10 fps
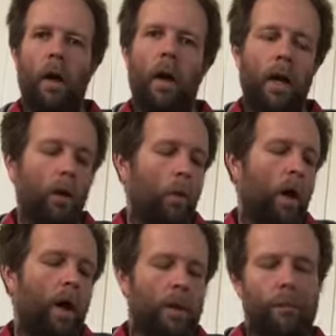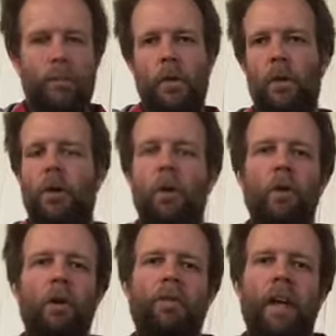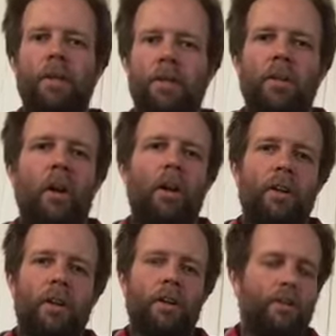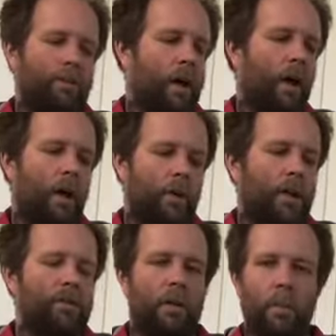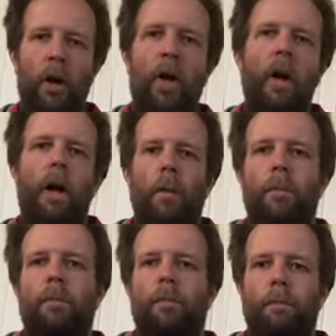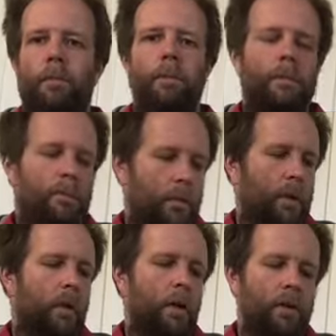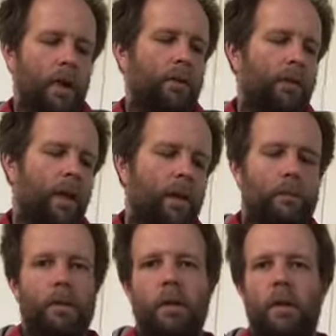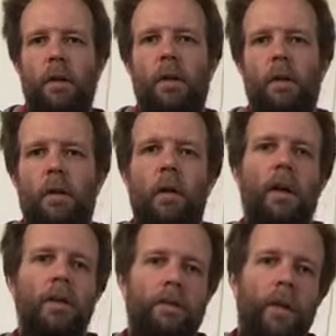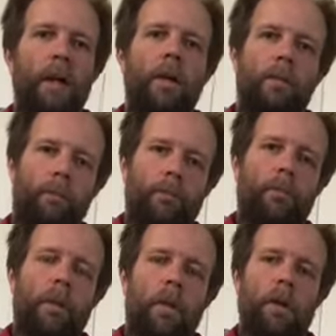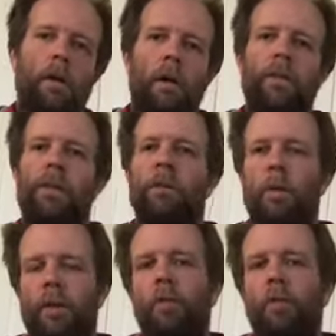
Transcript: it'll work on all your sections, like I did at the start. There's your E minor, and then C, and then D, and then your opening